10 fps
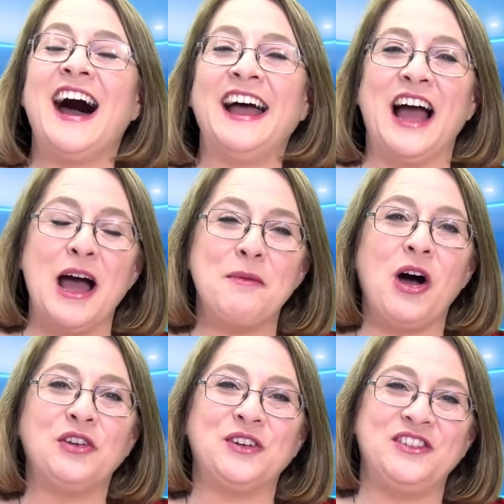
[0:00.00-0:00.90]
Hi, I'm
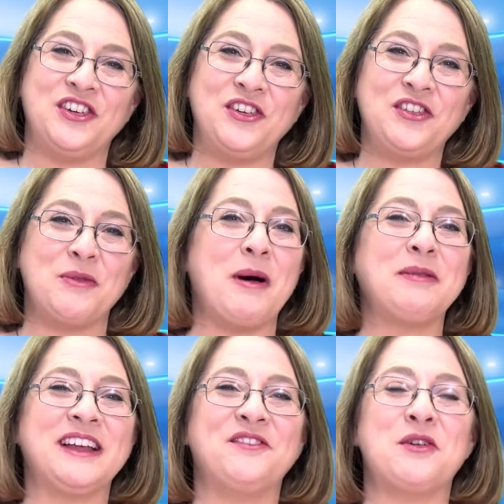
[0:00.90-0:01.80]
Audrey Childers, the
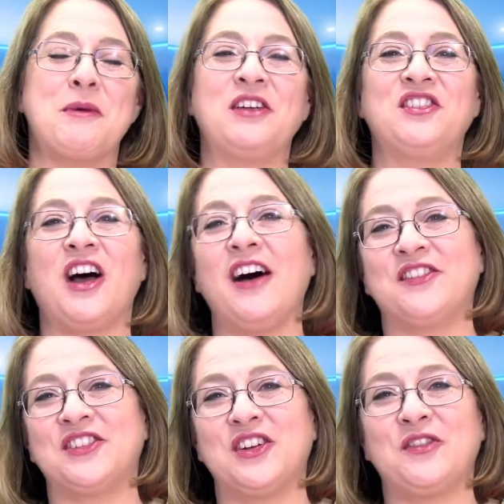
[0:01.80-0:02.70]
Public Information
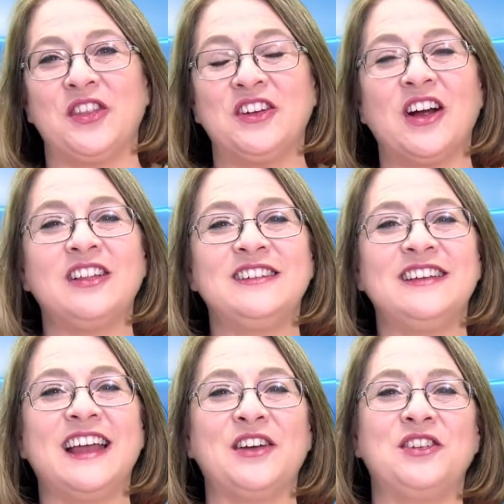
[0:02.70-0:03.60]
Officer for the
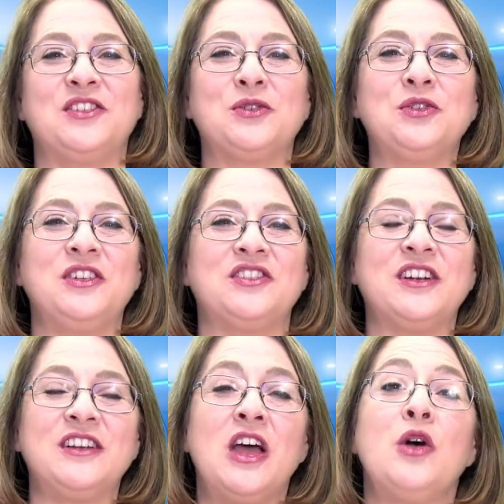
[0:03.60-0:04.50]
Darlington County School
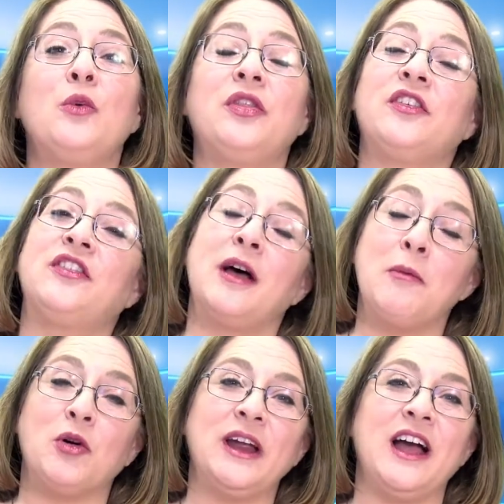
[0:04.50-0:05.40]
District, with a
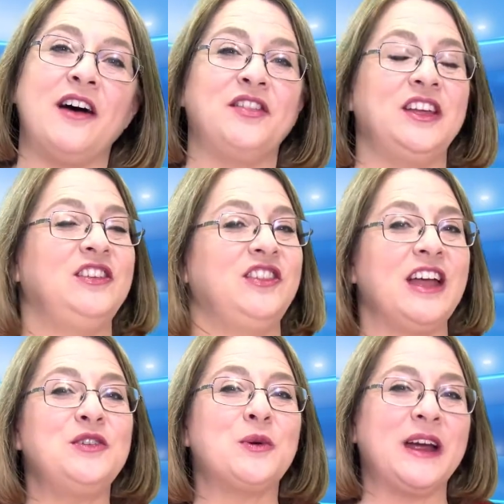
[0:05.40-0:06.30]
summary of the
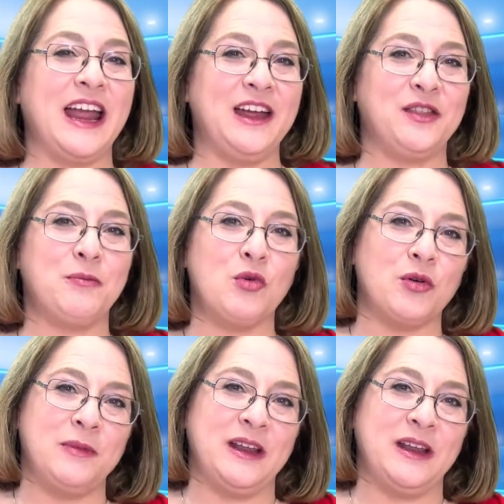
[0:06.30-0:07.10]
January 8th board